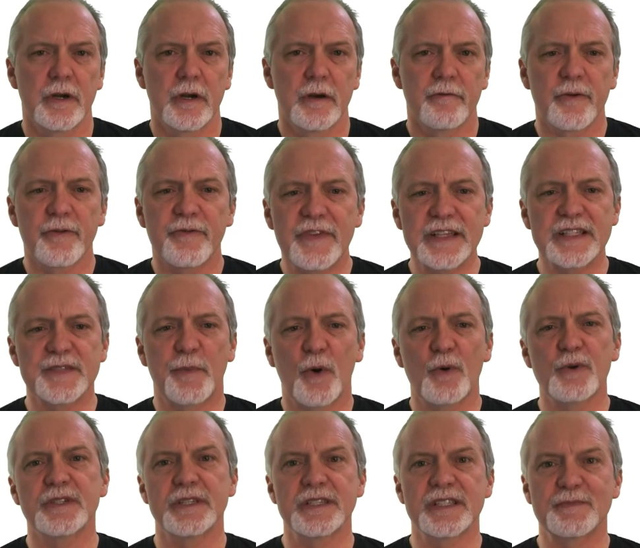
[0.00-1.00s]
for
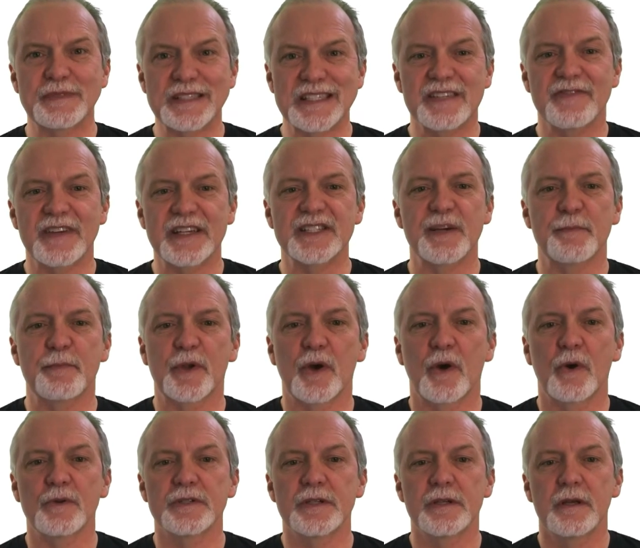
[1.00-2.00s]
FSBOs in specific zip
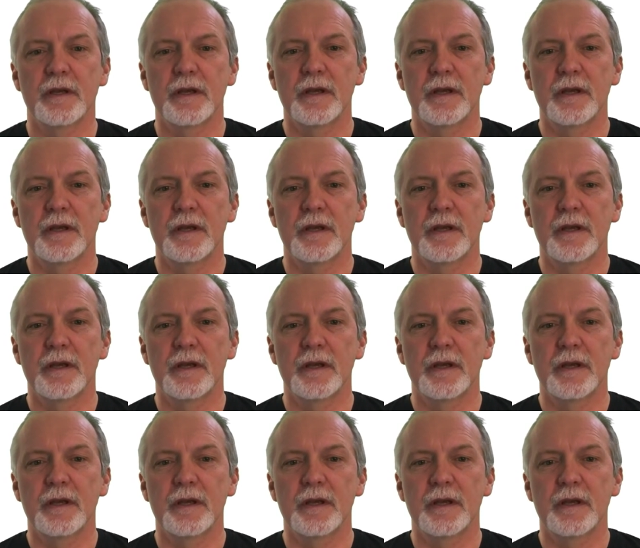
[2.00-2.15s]
codes.